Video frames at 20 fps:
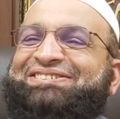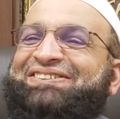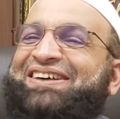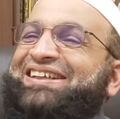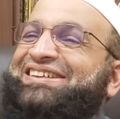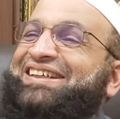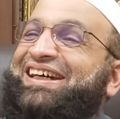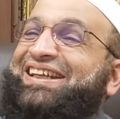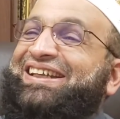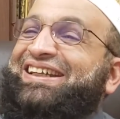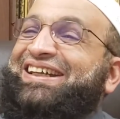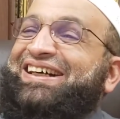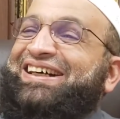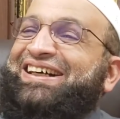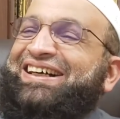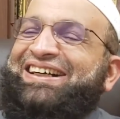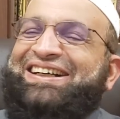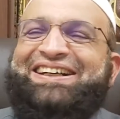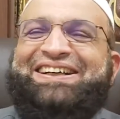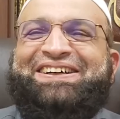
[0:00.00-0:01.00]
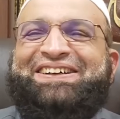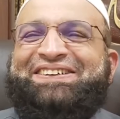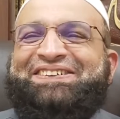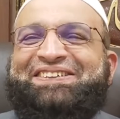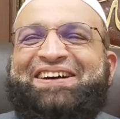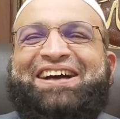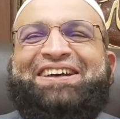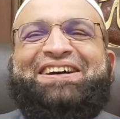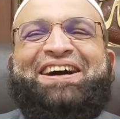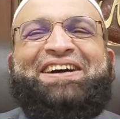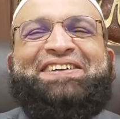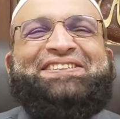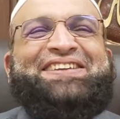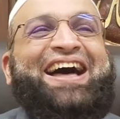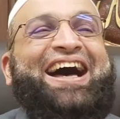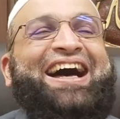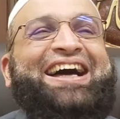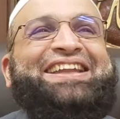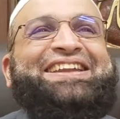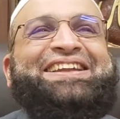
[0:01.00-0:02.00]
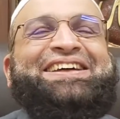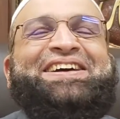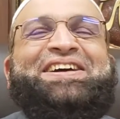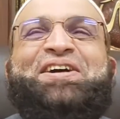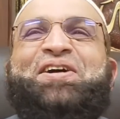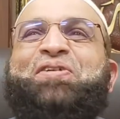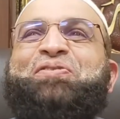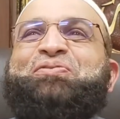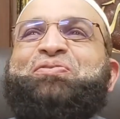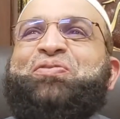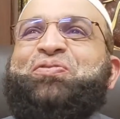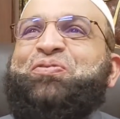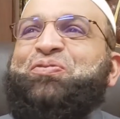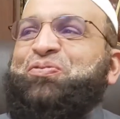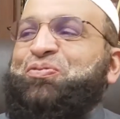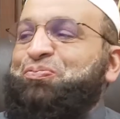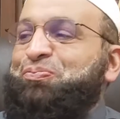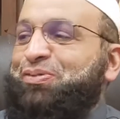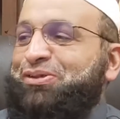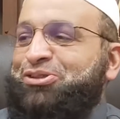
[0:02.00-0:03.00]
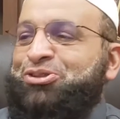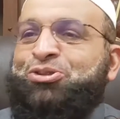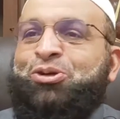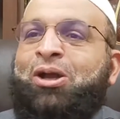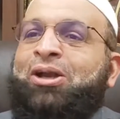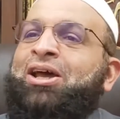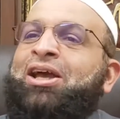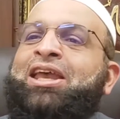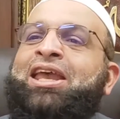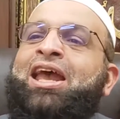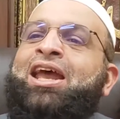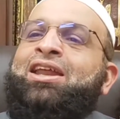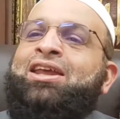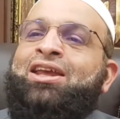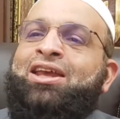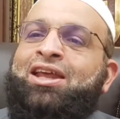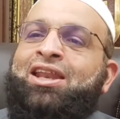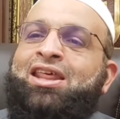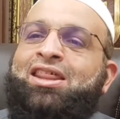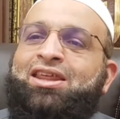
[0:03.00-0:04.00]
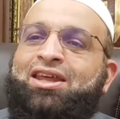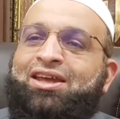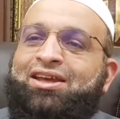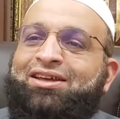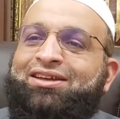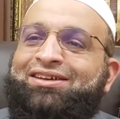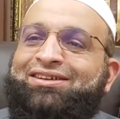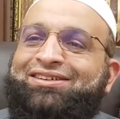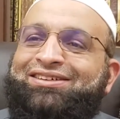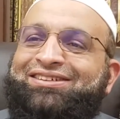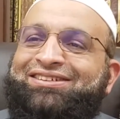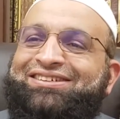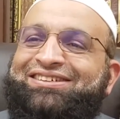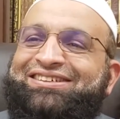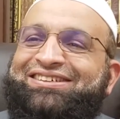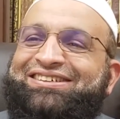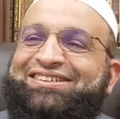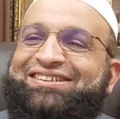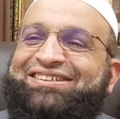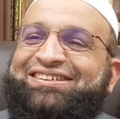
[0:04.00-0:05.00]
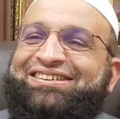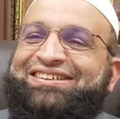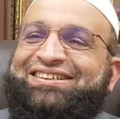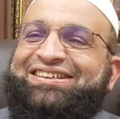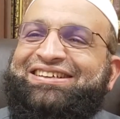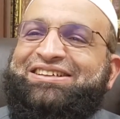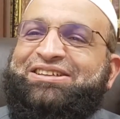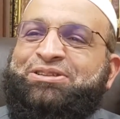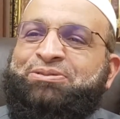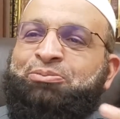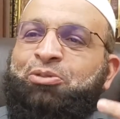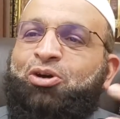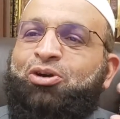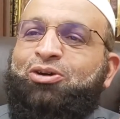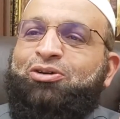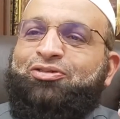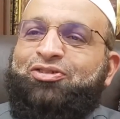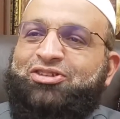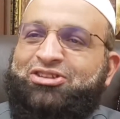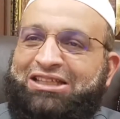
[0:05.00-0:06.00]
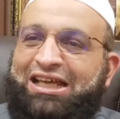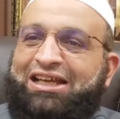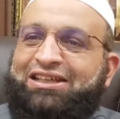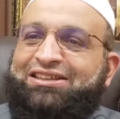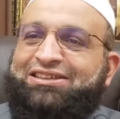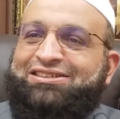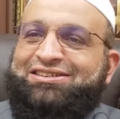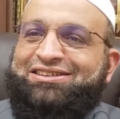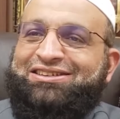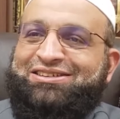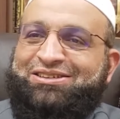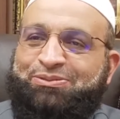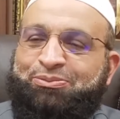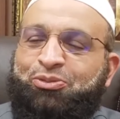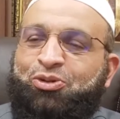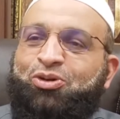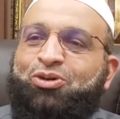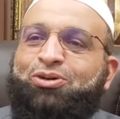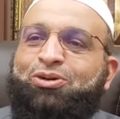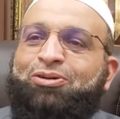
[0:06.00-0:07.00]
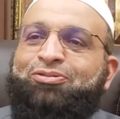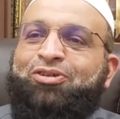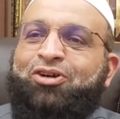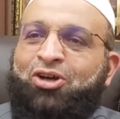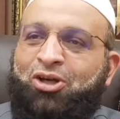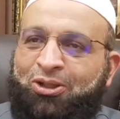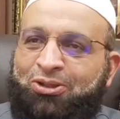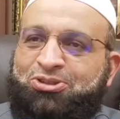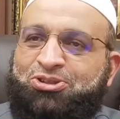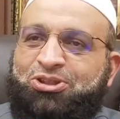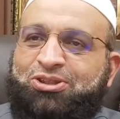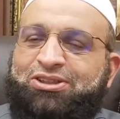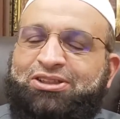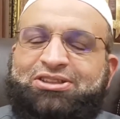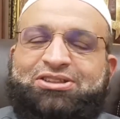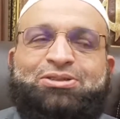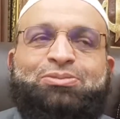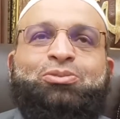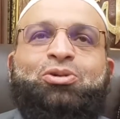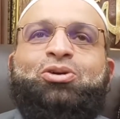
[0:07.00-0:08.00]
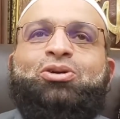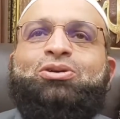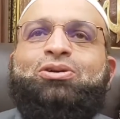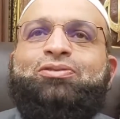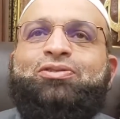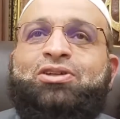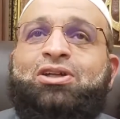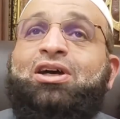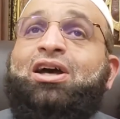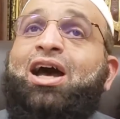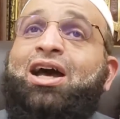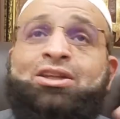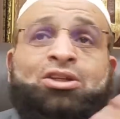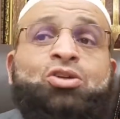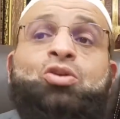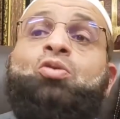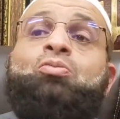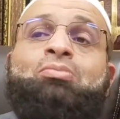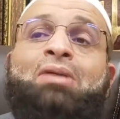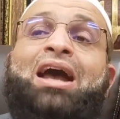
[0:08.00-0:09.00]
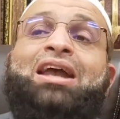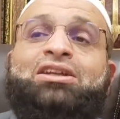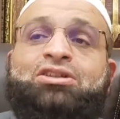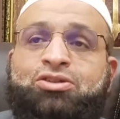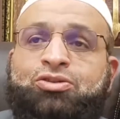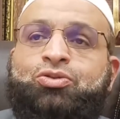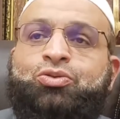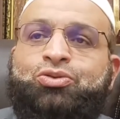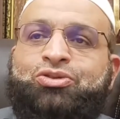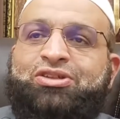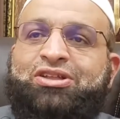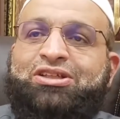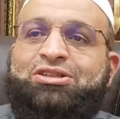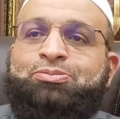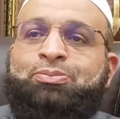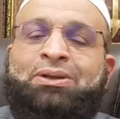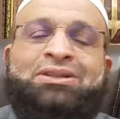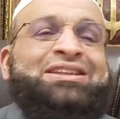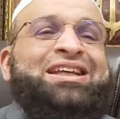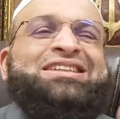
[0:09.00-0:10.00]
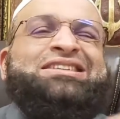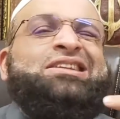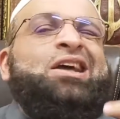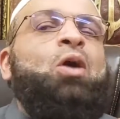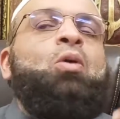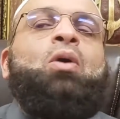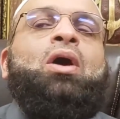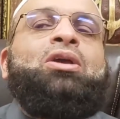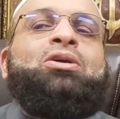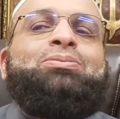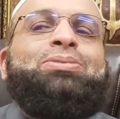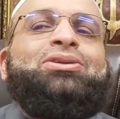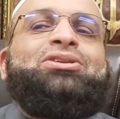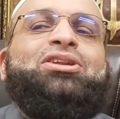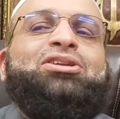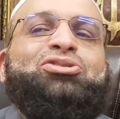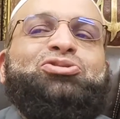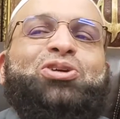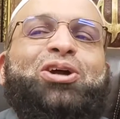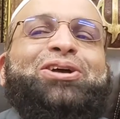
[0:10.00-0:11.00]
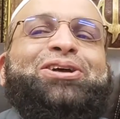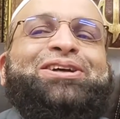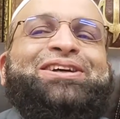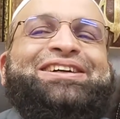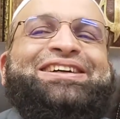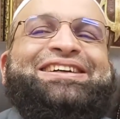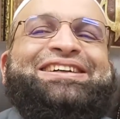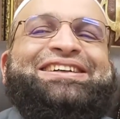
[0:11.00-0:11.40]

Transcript: MashaAllah, why you have that? But you are not carrying anything. It is more of a status. It's more of a culture. It's more of a... And you might do things, but that's not why you bought the truck.